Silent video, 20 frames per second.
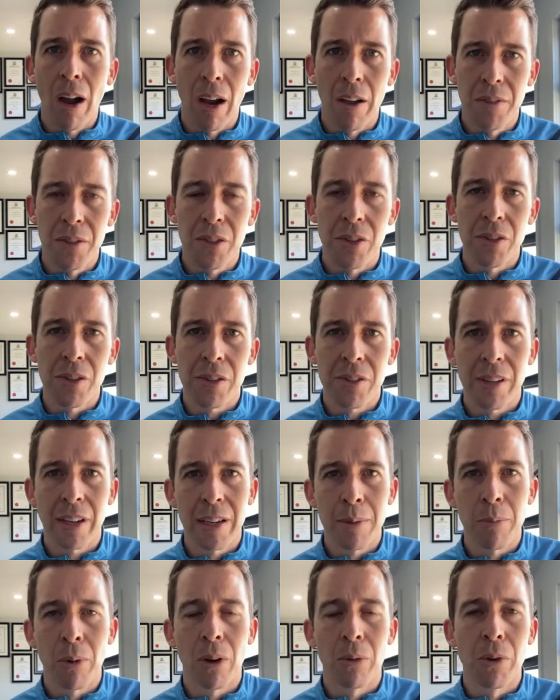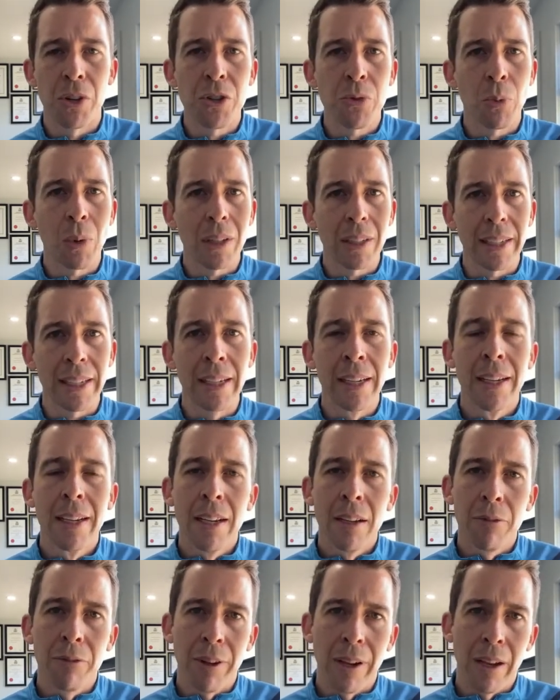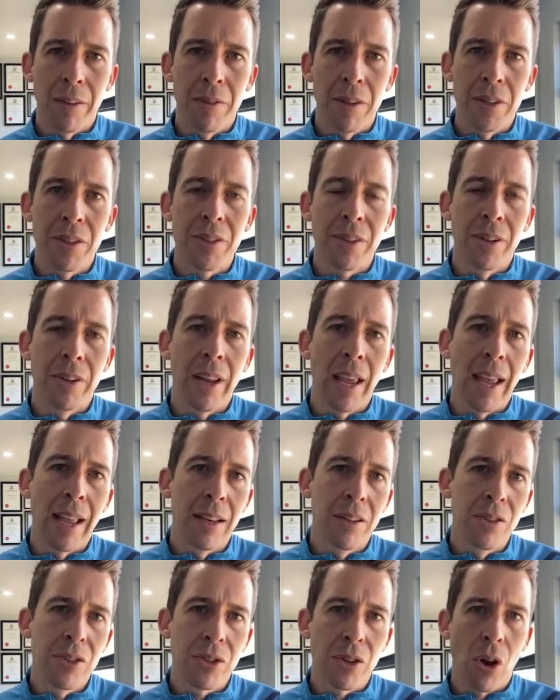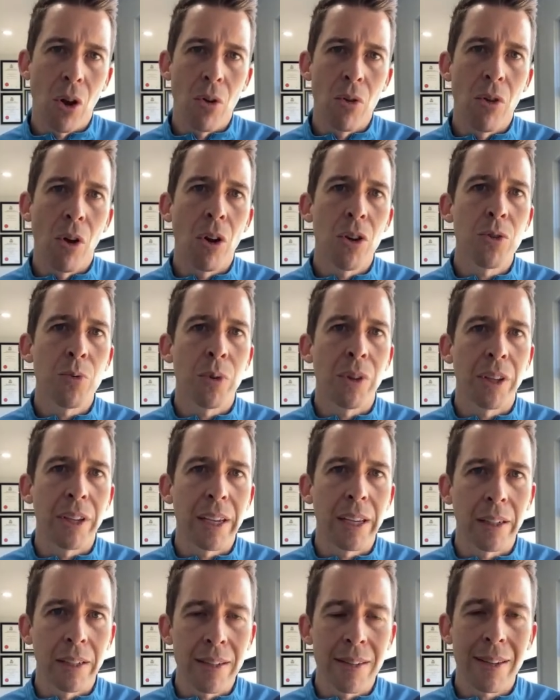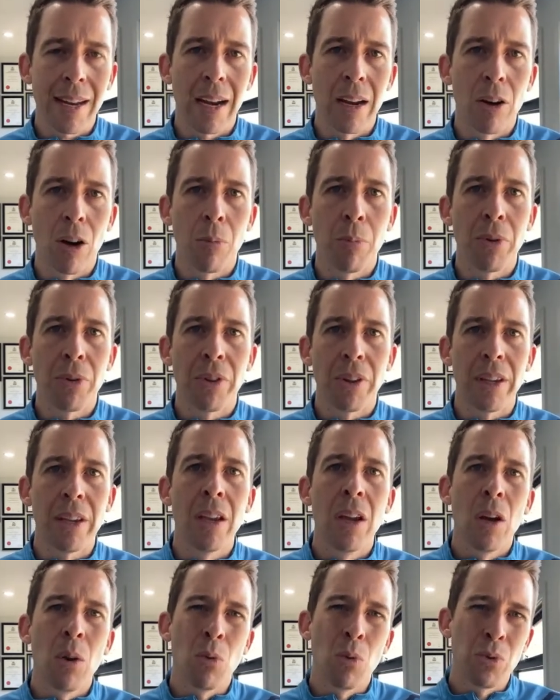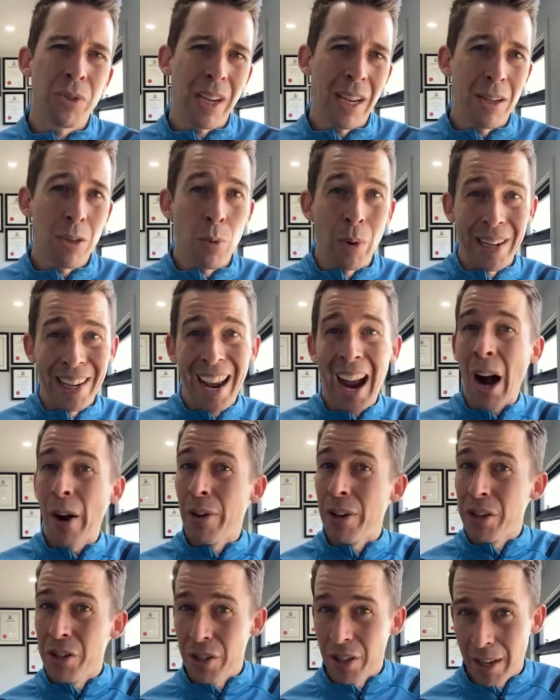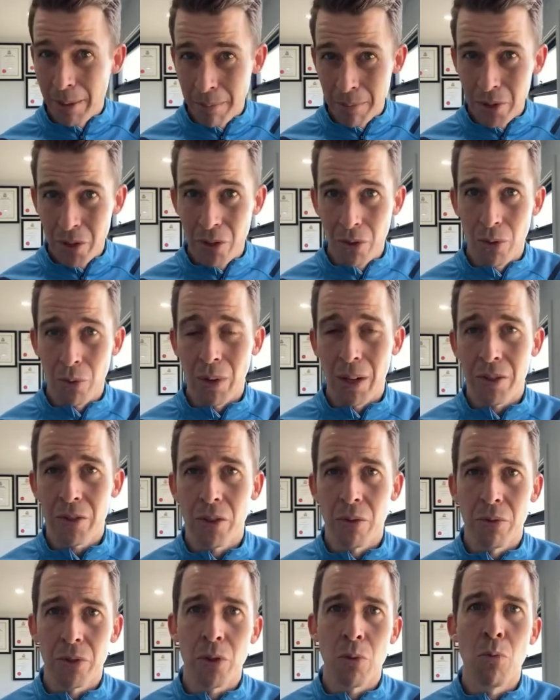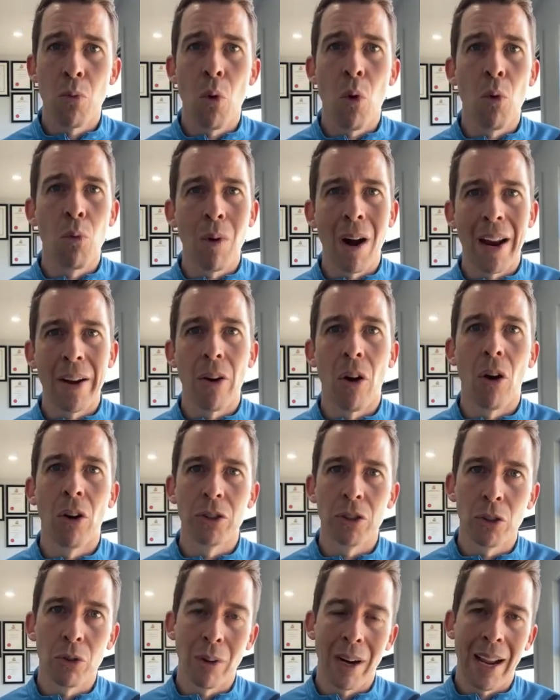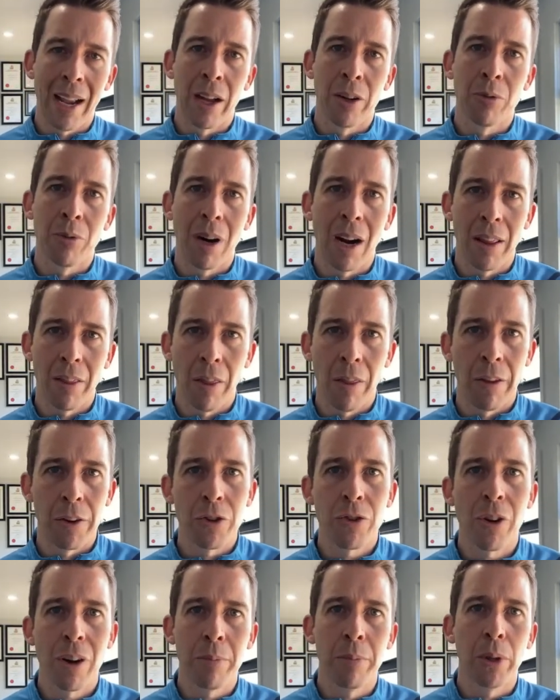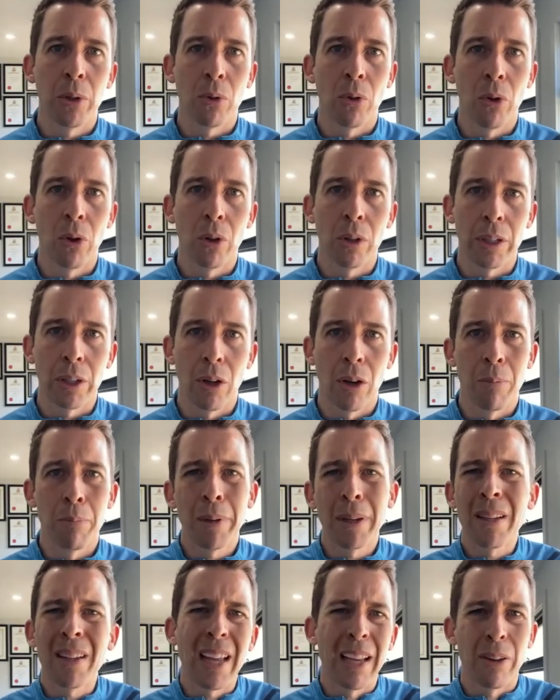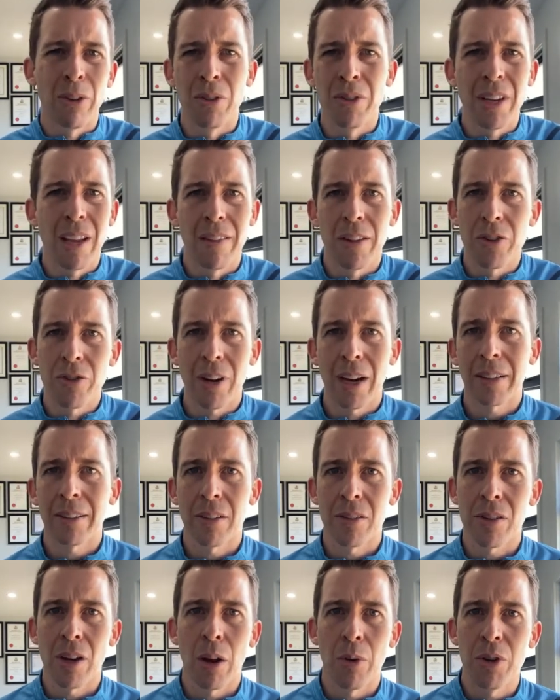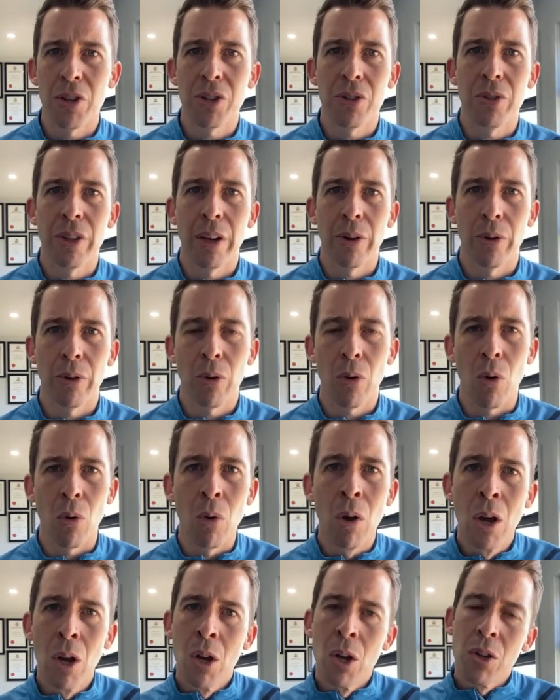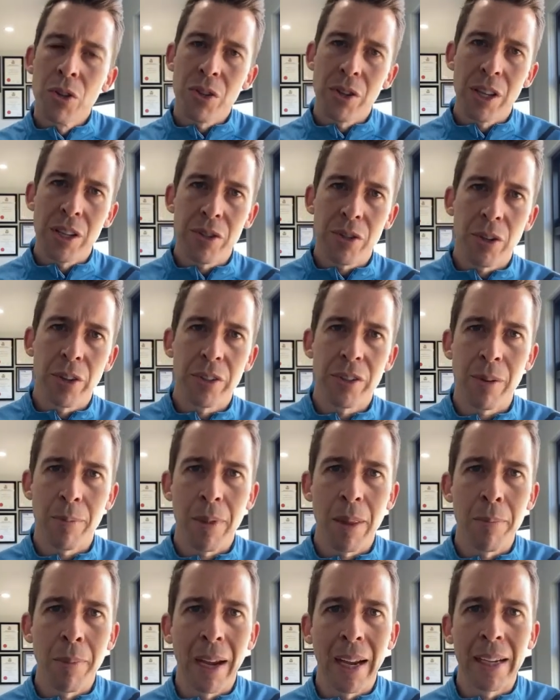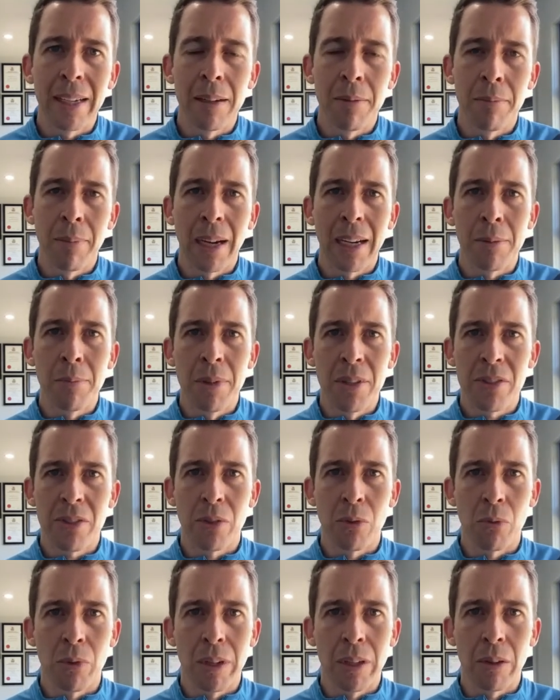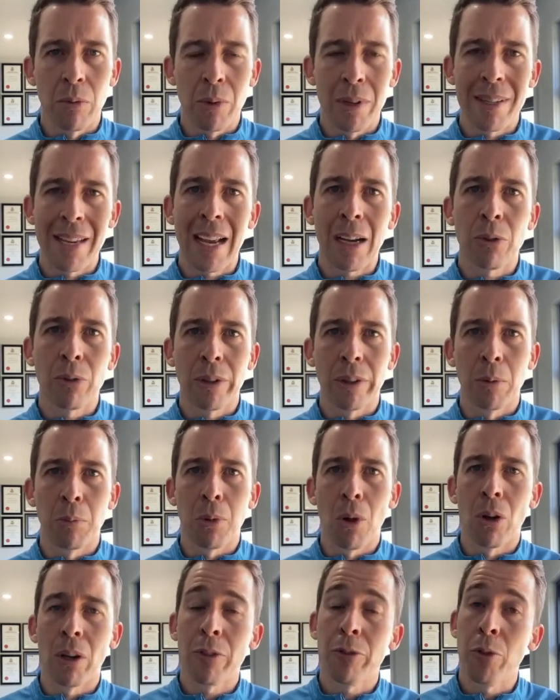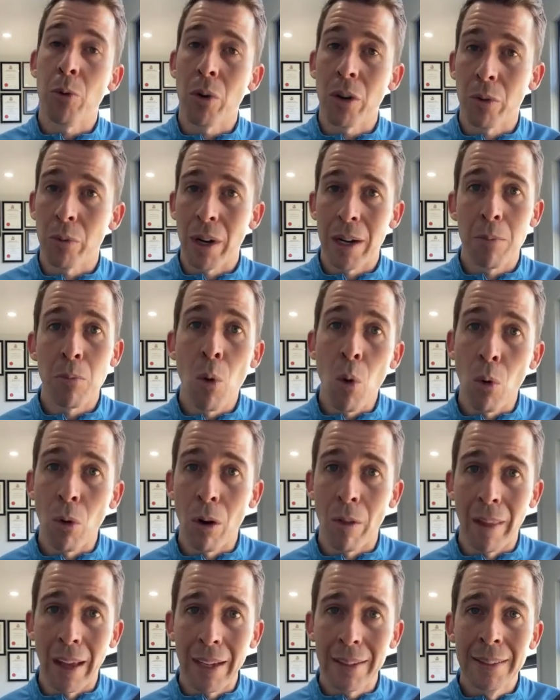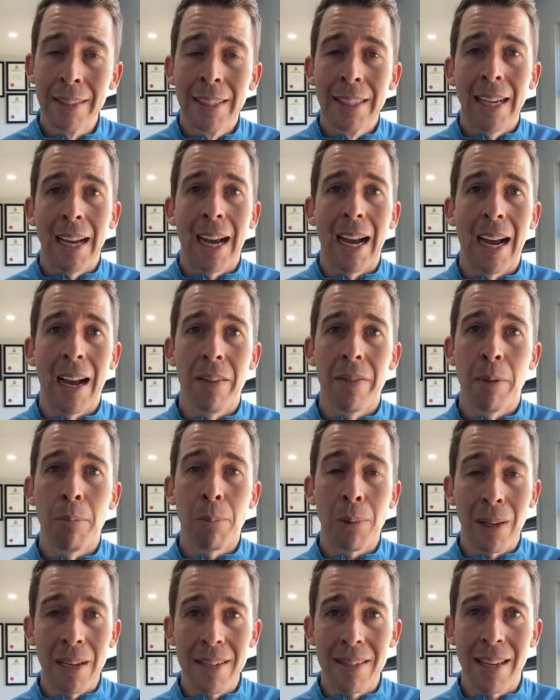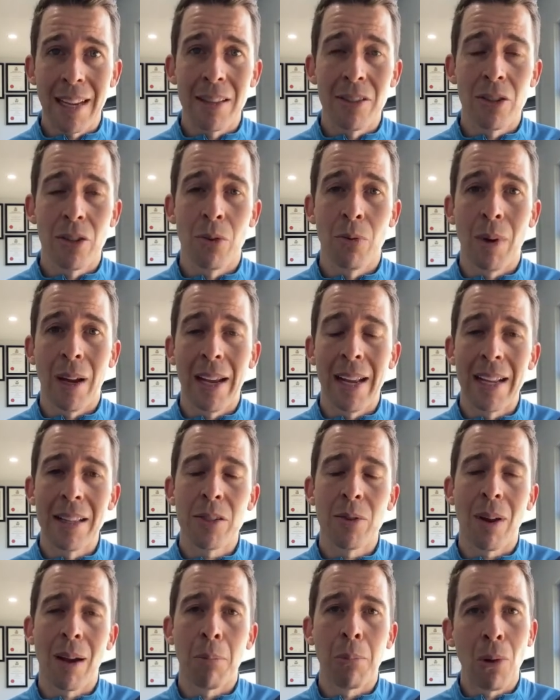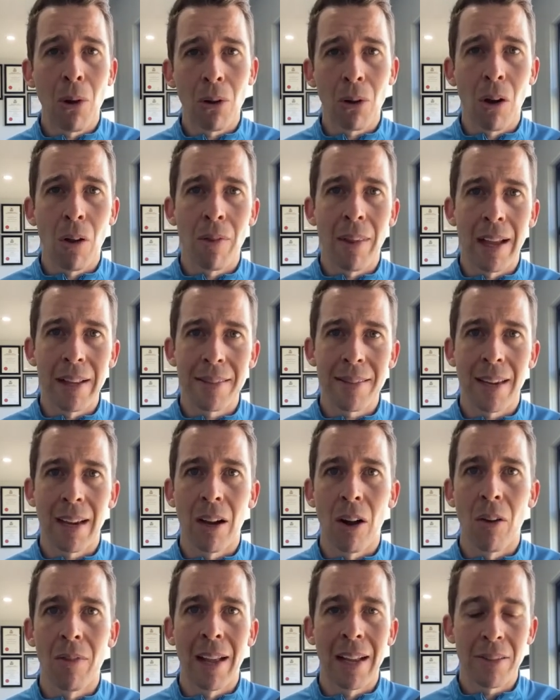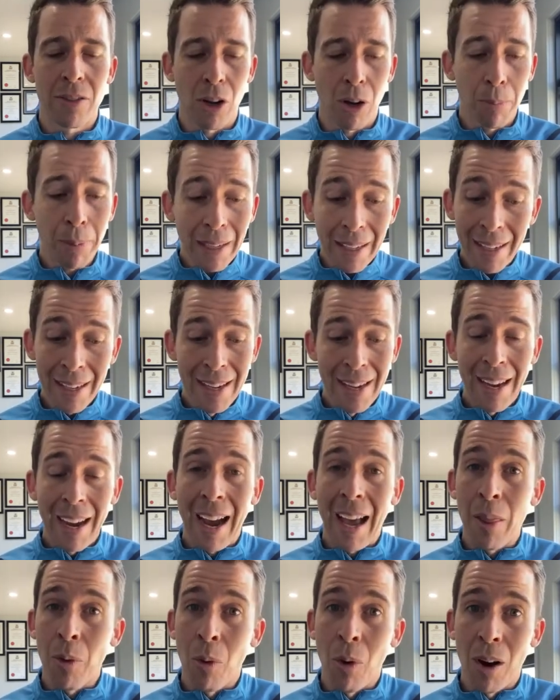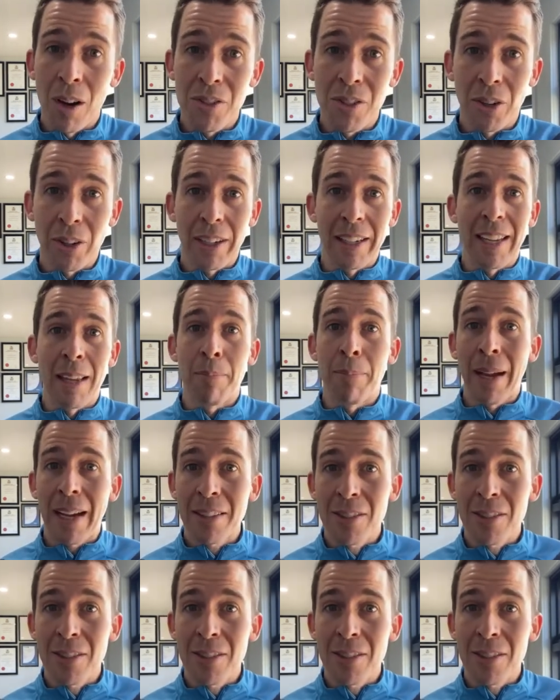this is a study by Rich Willey found this, and so those with Achilles tendinopathy will tend to encourage them to more run on ground rather than the treadmill early on. But later on down the track, there's no issue there at all. So there's sort of some of the main myths that we tackled in the blog. If you want to read more on that, then please head to our blog on that topic. Otherwise, I'm going to get back